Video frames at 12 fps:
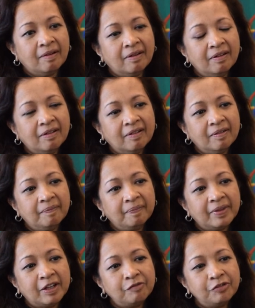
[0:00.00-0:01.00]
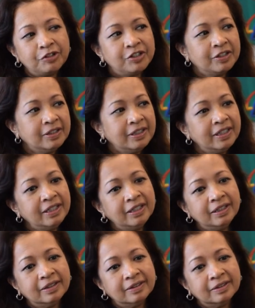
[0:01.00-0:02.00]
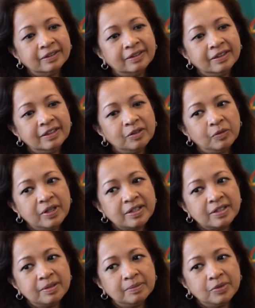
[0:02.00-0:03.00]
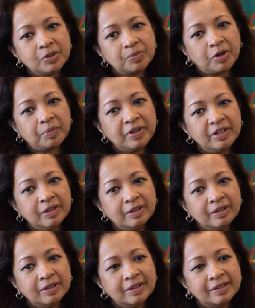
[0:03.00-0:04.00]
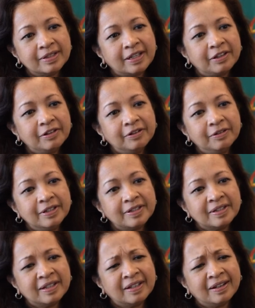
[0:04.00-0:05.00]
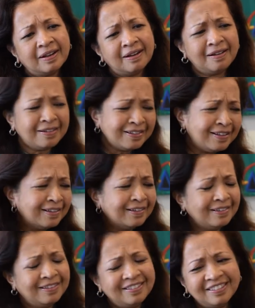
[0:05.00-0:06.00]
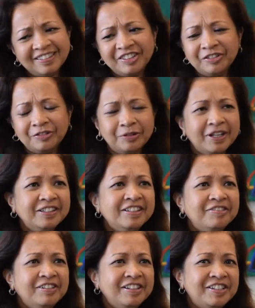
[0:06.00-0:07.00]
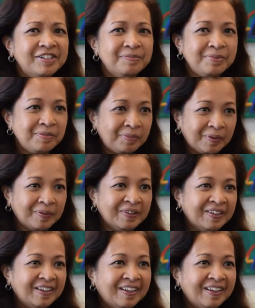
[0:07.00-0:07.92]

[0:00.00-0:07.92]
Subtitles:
Unfortunately, in the West, the most prominent secularists are the, you know, anti-religion people.